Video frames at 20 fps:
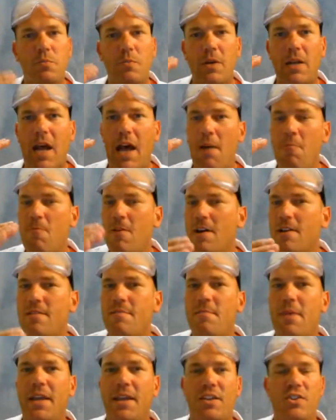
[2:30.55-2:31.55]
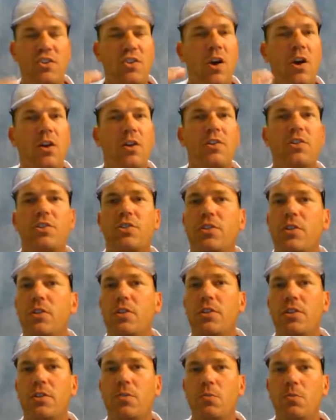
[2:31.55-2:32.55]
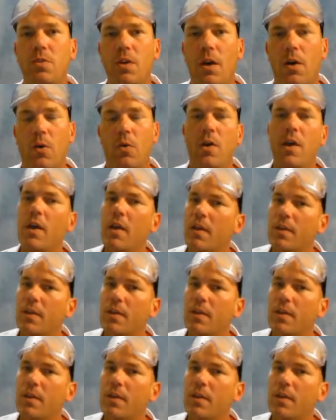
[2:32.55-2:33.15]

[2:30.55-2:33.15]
but I want to make darn sure you know